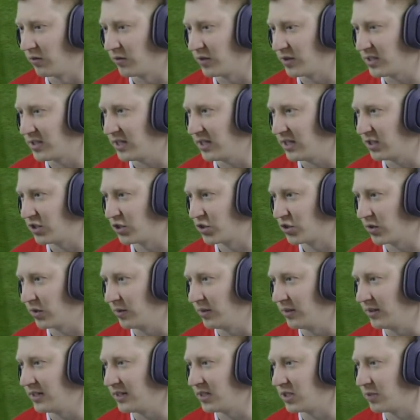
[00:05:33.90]
Obviously
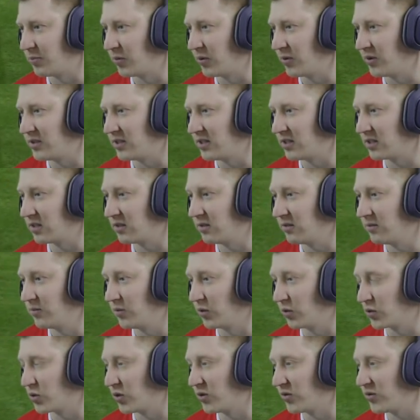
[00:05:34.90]
extremely disappointed
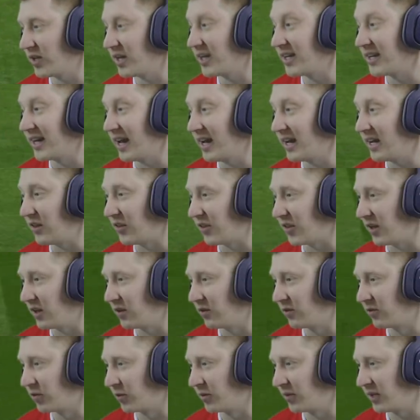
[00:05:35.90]
not to have taken
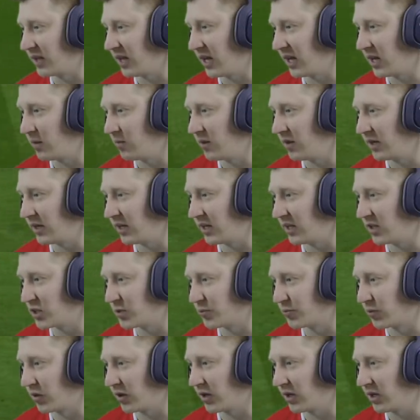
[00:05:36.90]
anything from the game
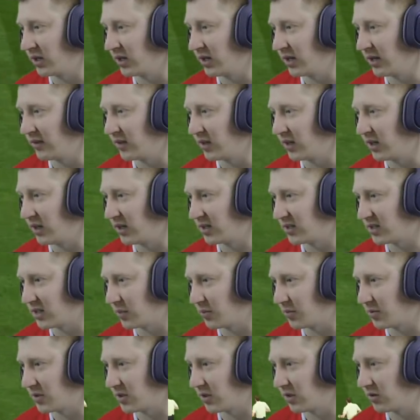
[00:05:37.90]
against Brighton in the
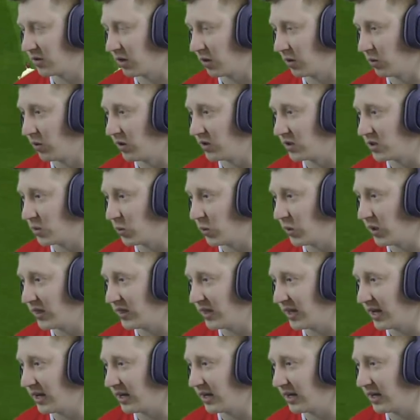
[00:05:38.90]
last episode. I wanted to
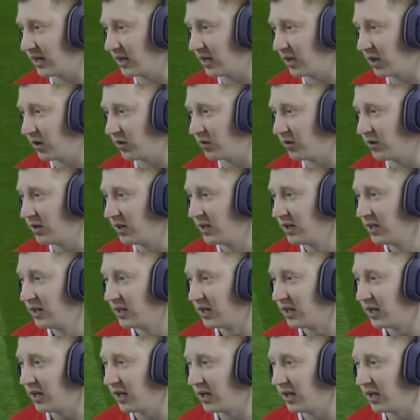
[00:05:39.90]
win that, let alone
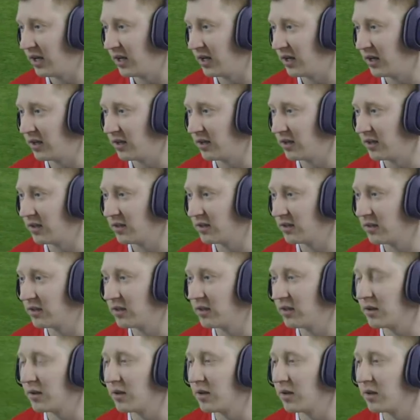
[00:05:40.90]
uh,
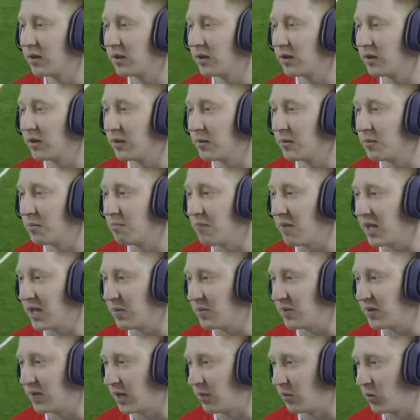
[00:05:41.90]

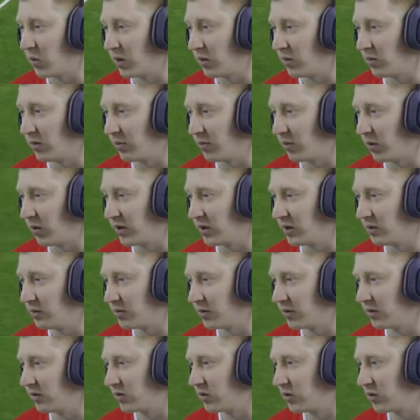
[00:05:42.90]
maybe come away with a point.
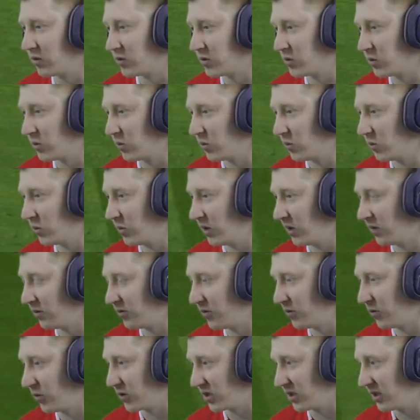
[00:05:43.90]
But of course, we
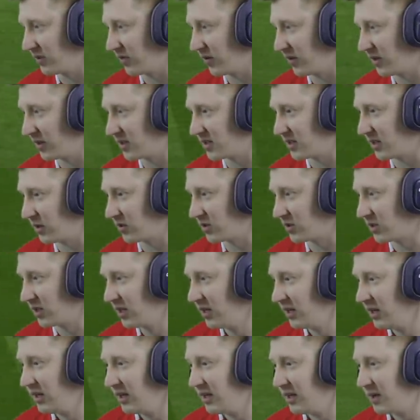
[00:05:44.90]
unfortunately find ourselves
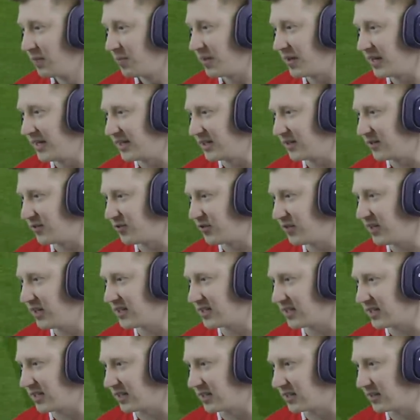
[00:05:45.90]
being
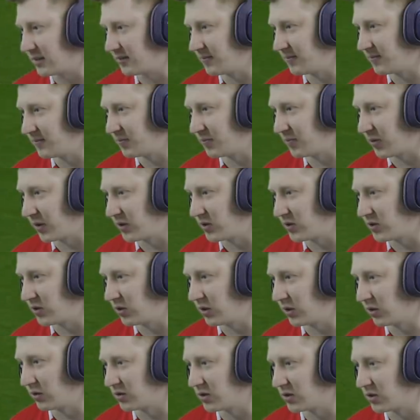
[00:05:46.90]
defeated by
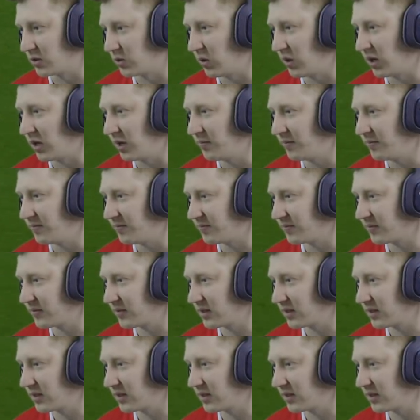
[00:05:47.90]
two goals to one.